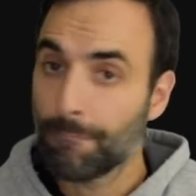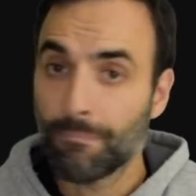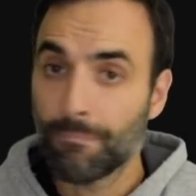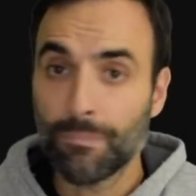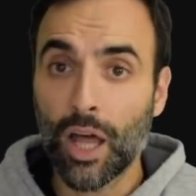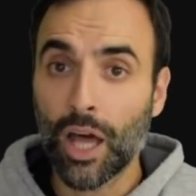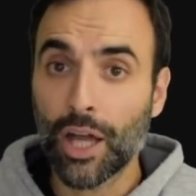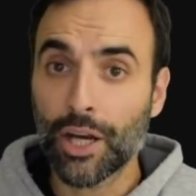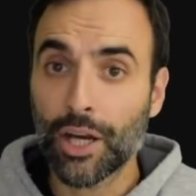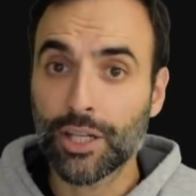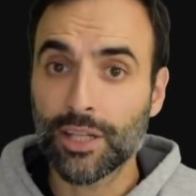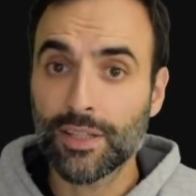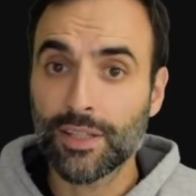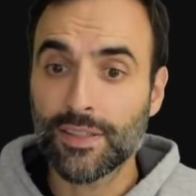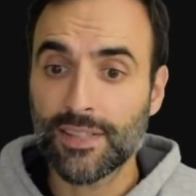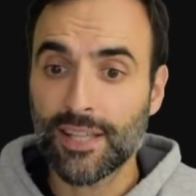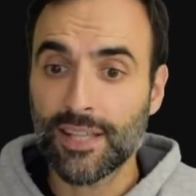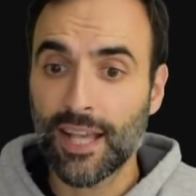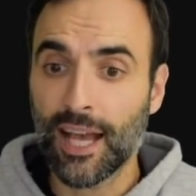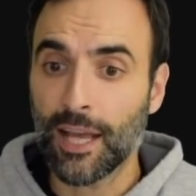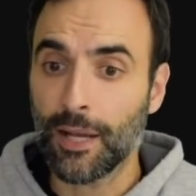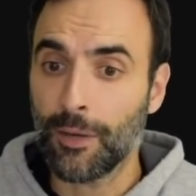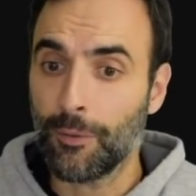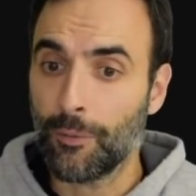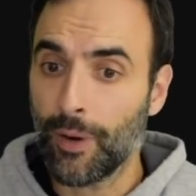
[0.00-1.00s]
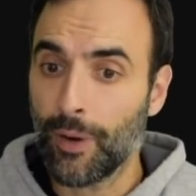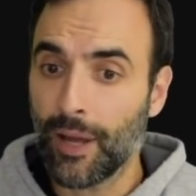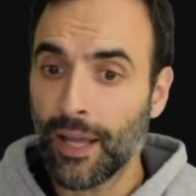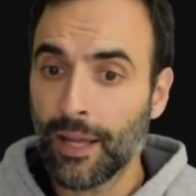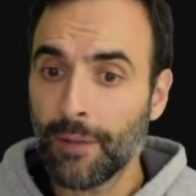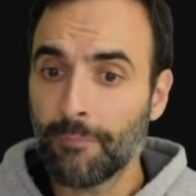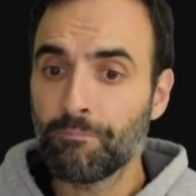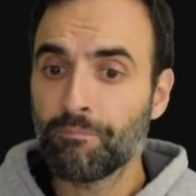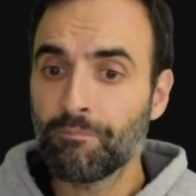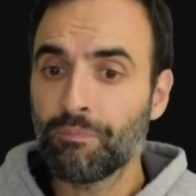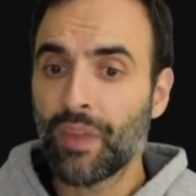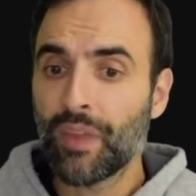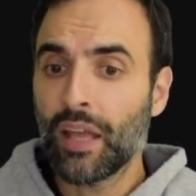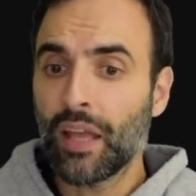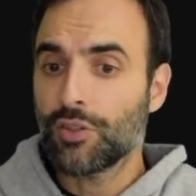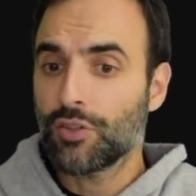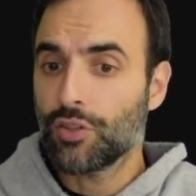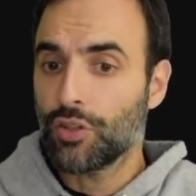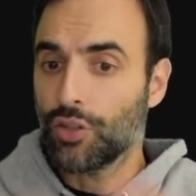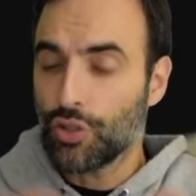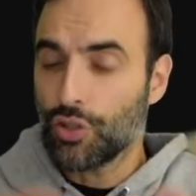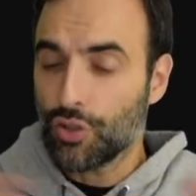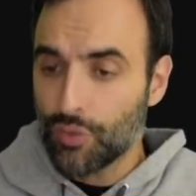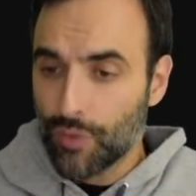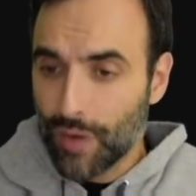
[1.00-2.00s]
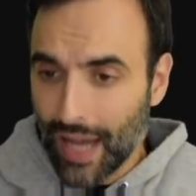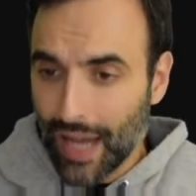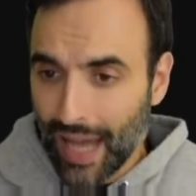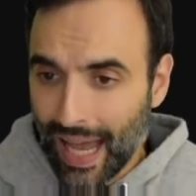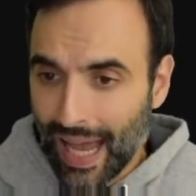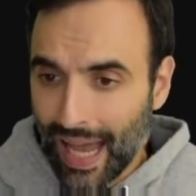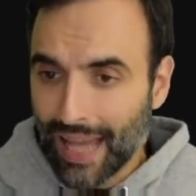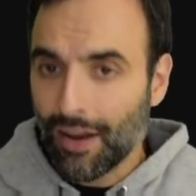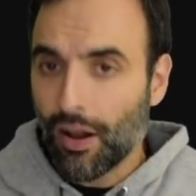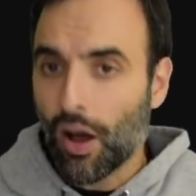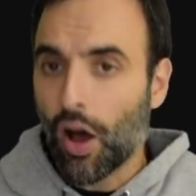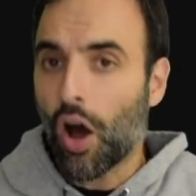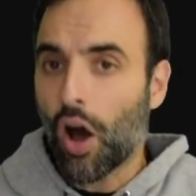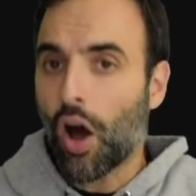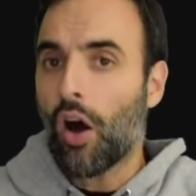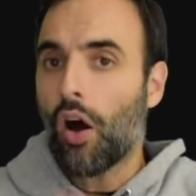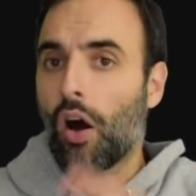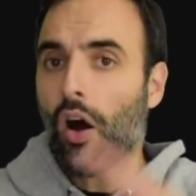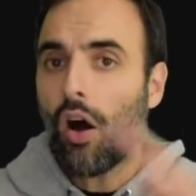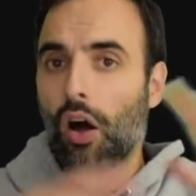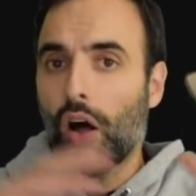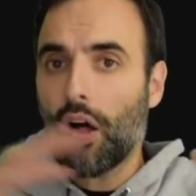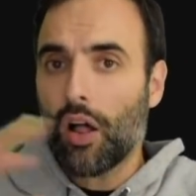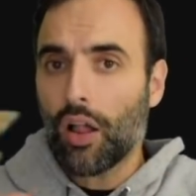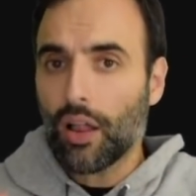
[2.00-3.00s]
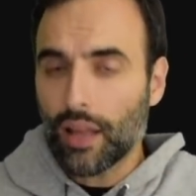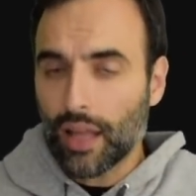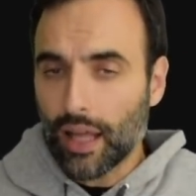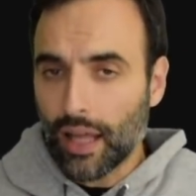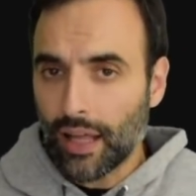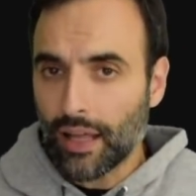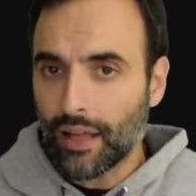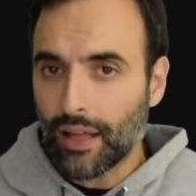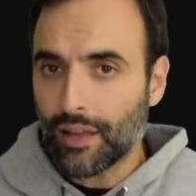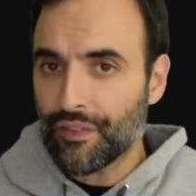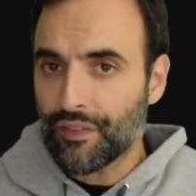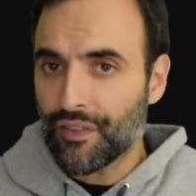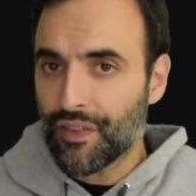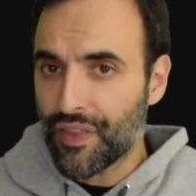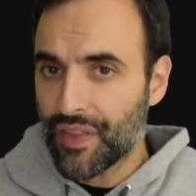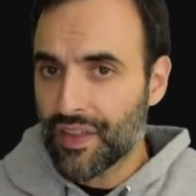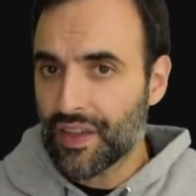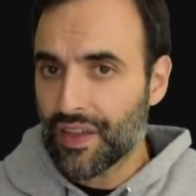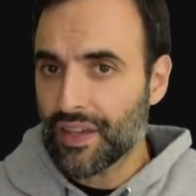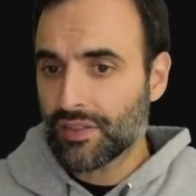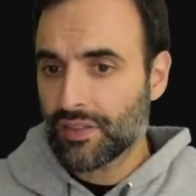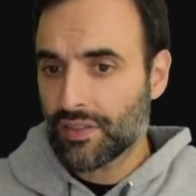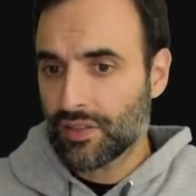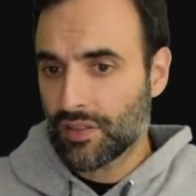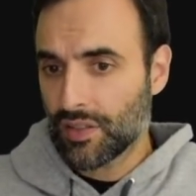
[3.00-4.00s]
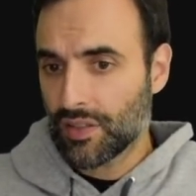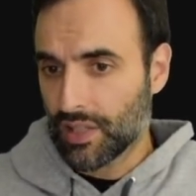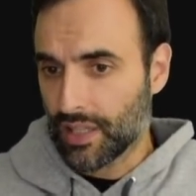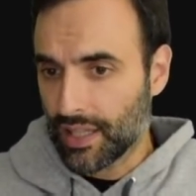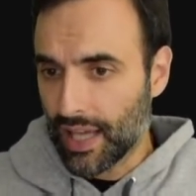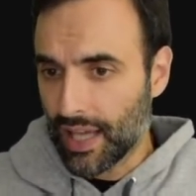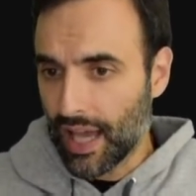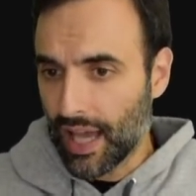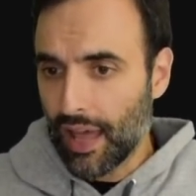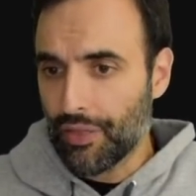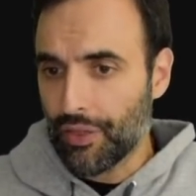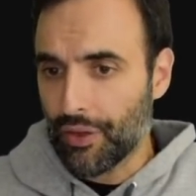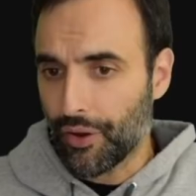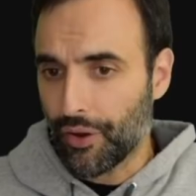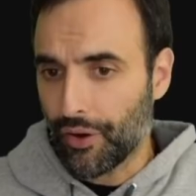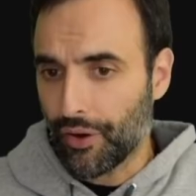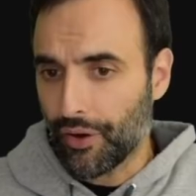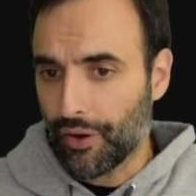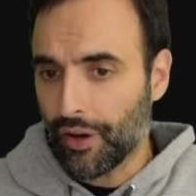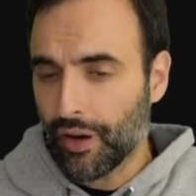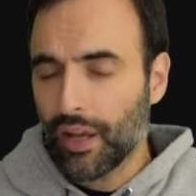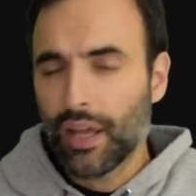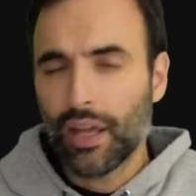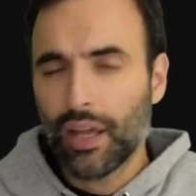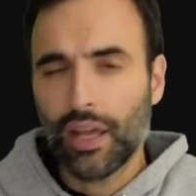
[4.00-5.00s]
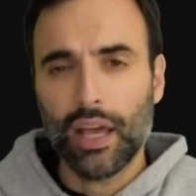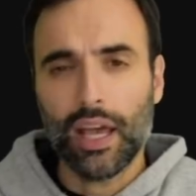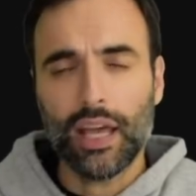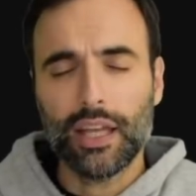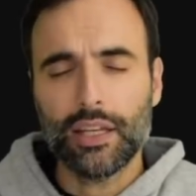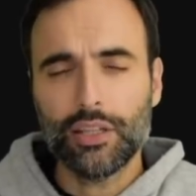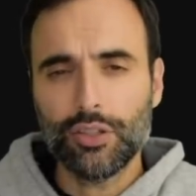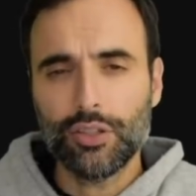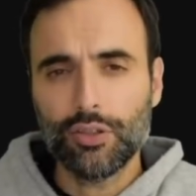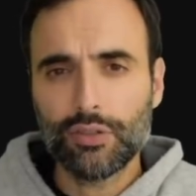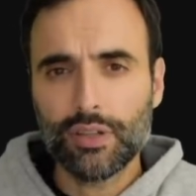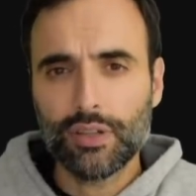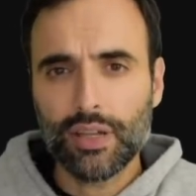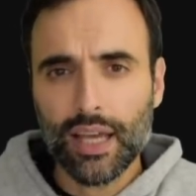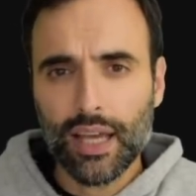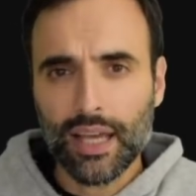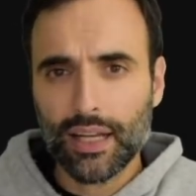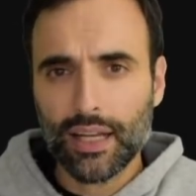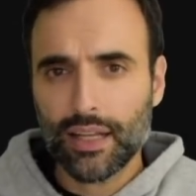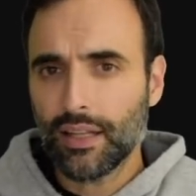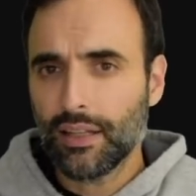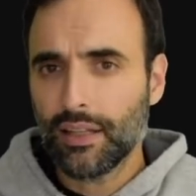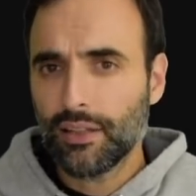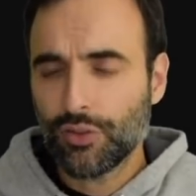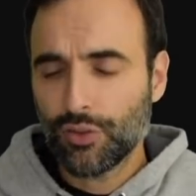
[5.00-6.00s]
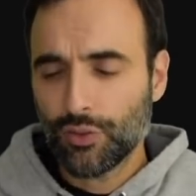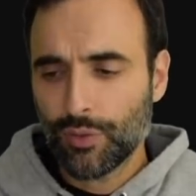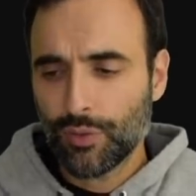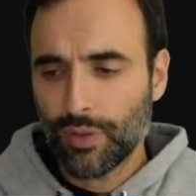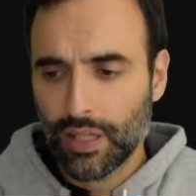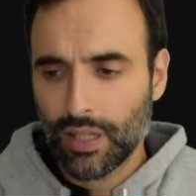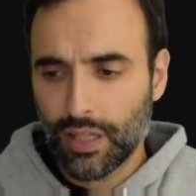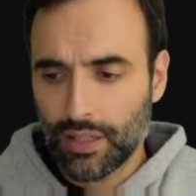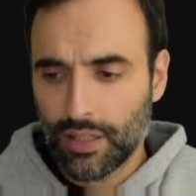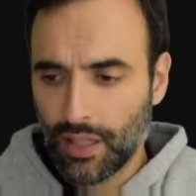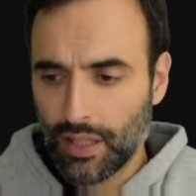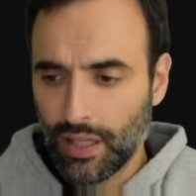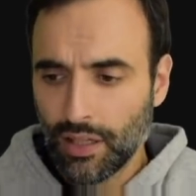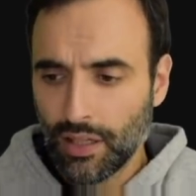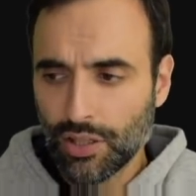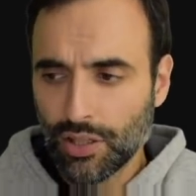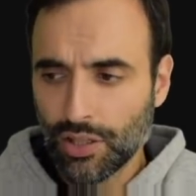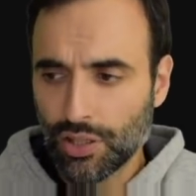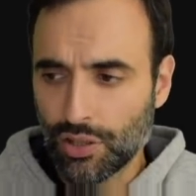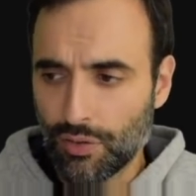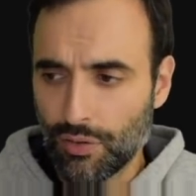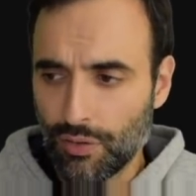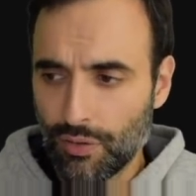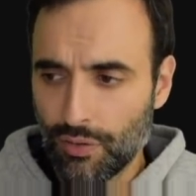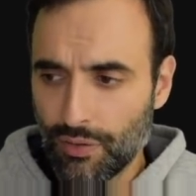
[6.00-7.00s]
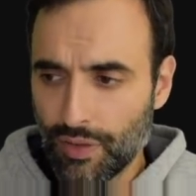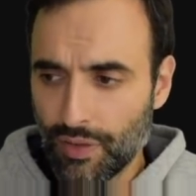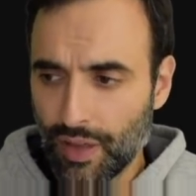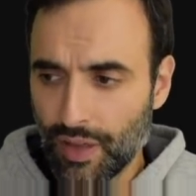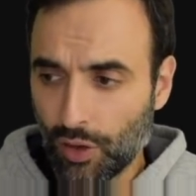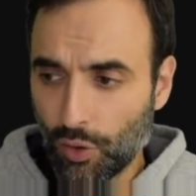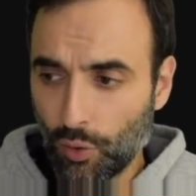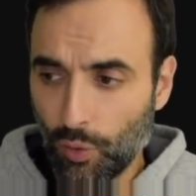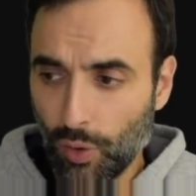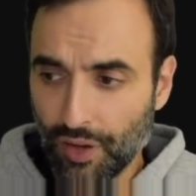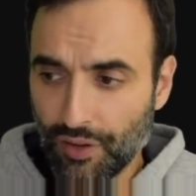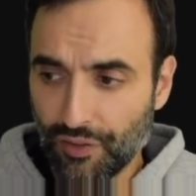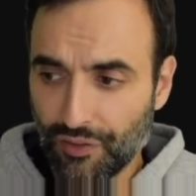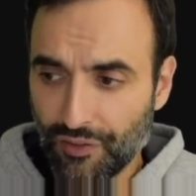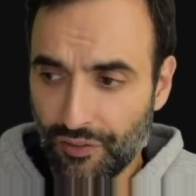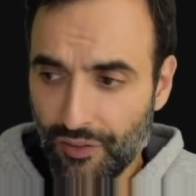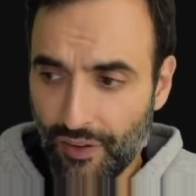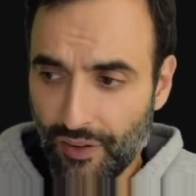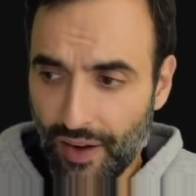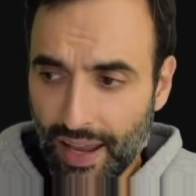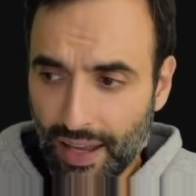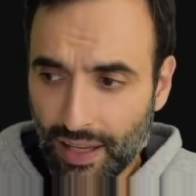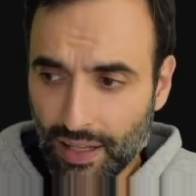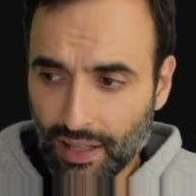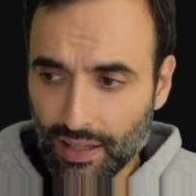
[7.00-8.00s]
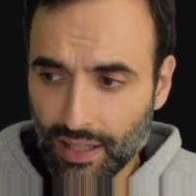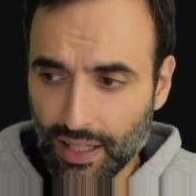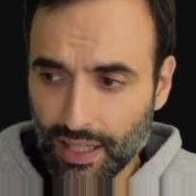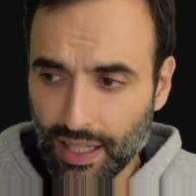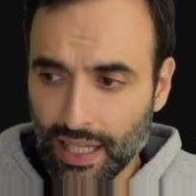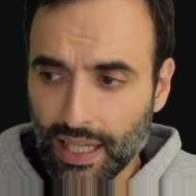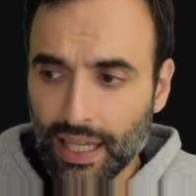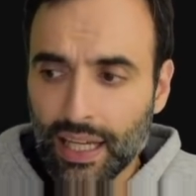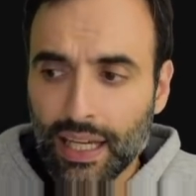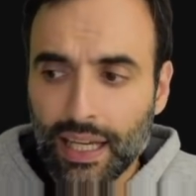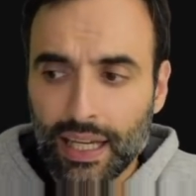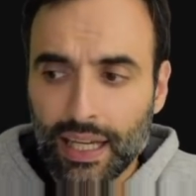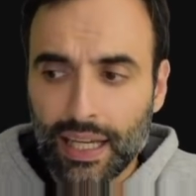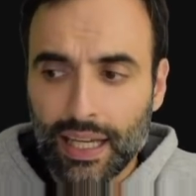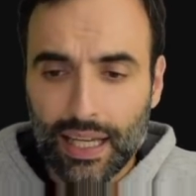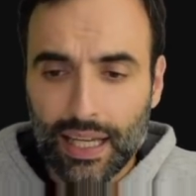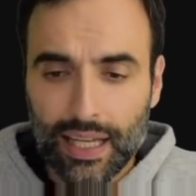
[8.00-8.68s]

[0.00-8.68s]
Not a good sign, right? So you add all of this together and you get into an issue that, quite frankly,